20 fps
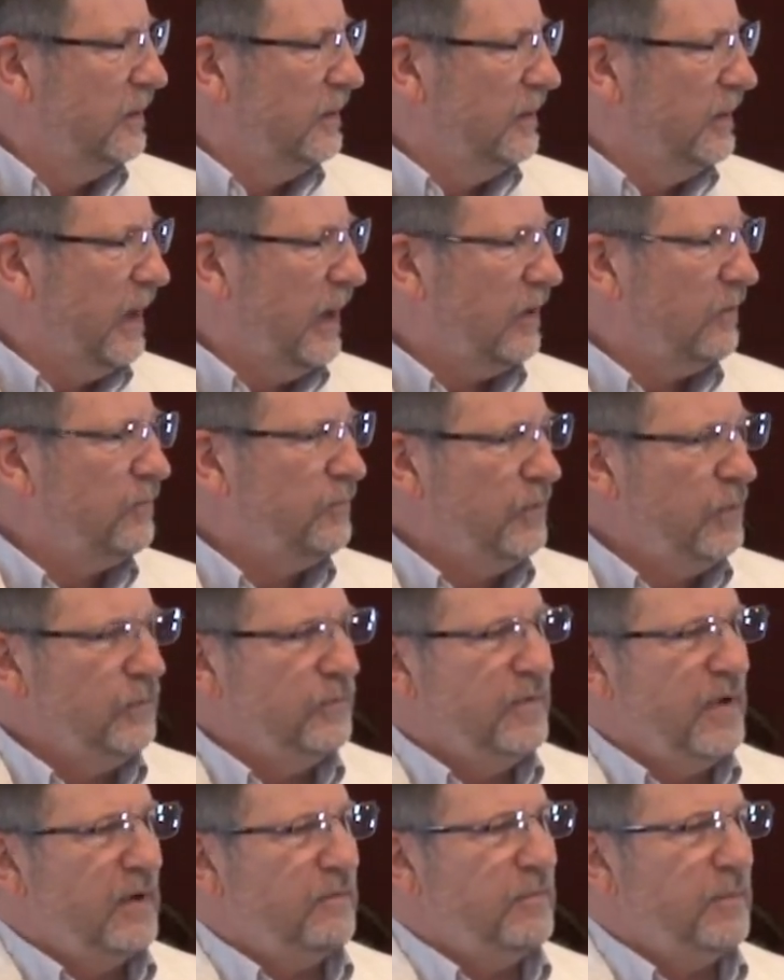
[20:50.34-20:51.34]
Now, if you've
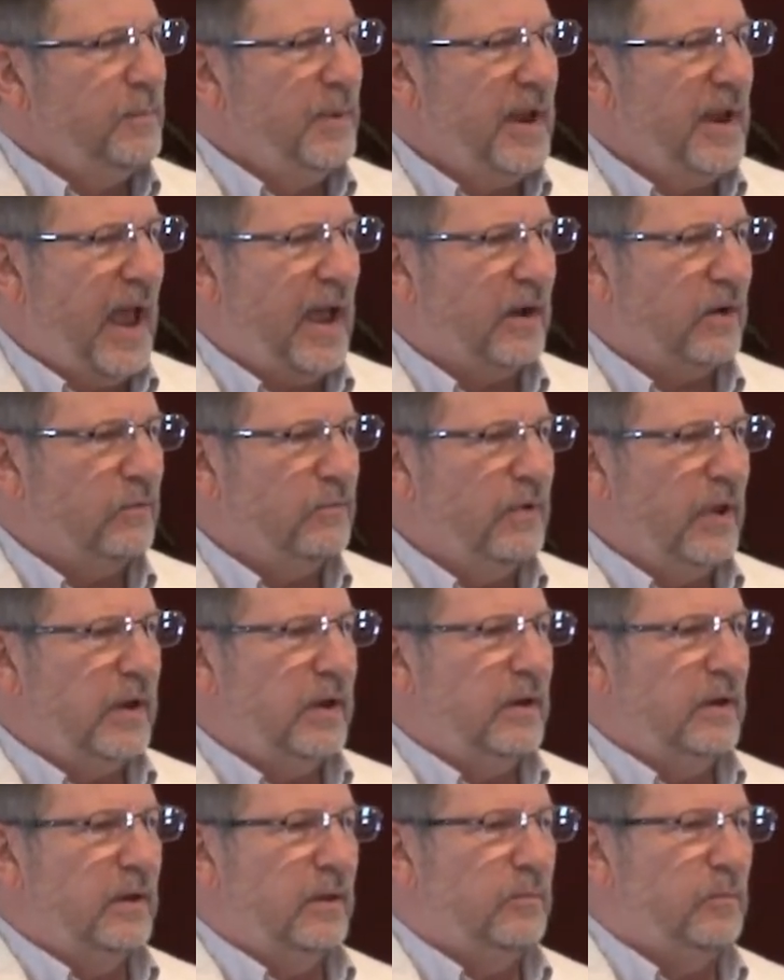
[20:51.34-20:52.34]
never been
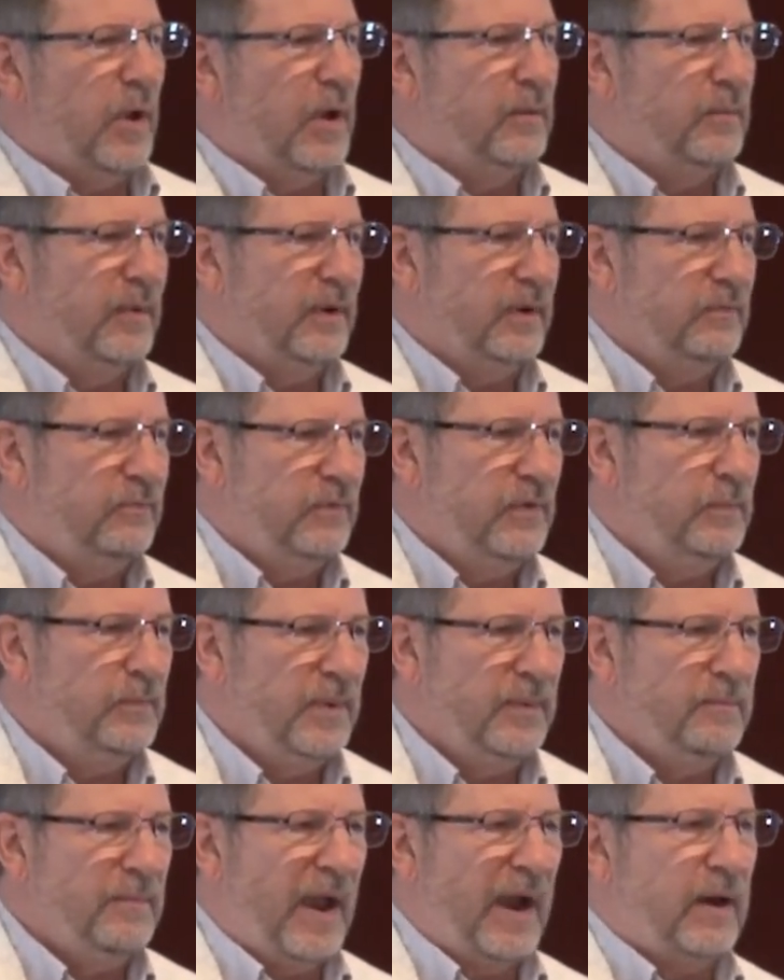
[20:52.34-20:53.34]
aggravated in the moment, if you've
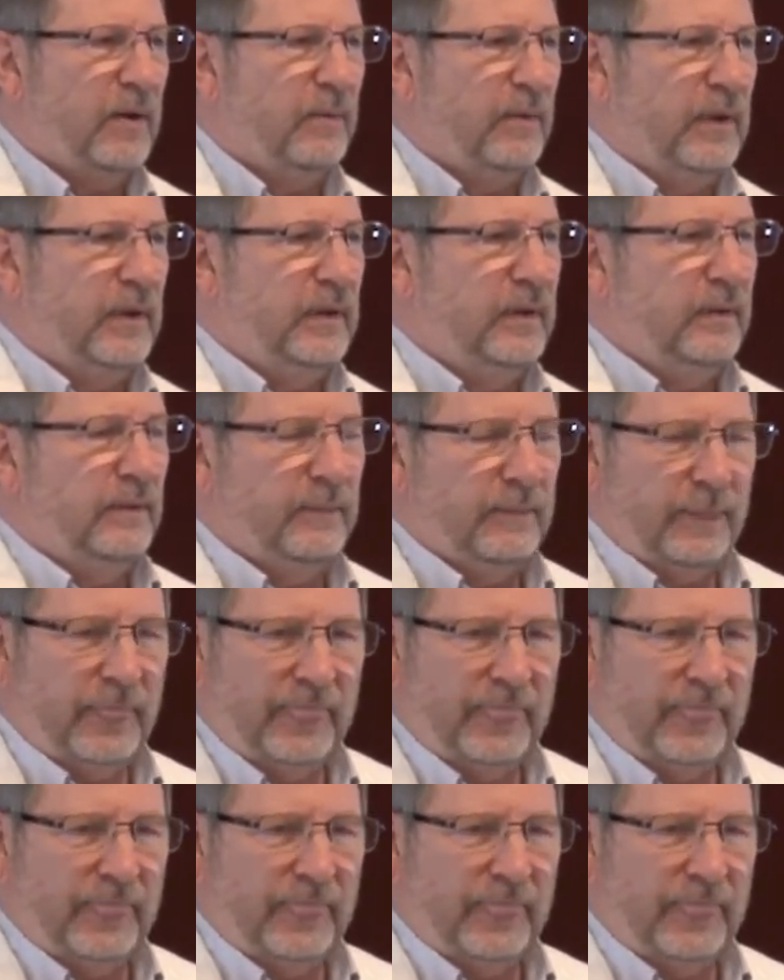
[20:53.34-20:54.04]
been married,